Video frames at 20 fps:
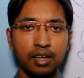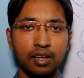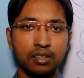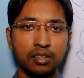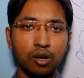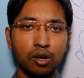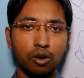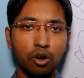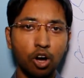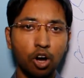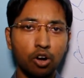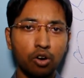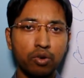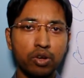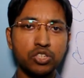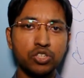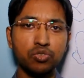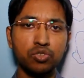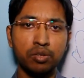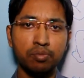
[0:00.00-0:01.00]
Now,
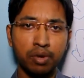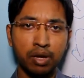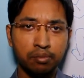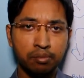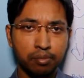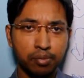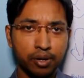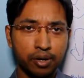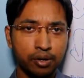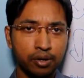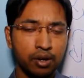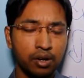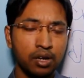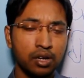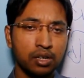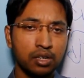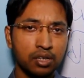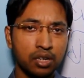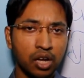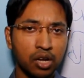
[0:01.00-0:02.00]
always remember,
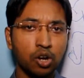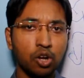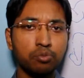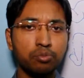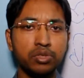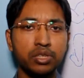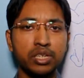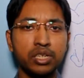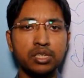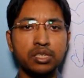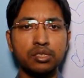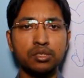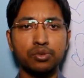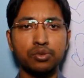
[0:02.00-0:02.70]
none of these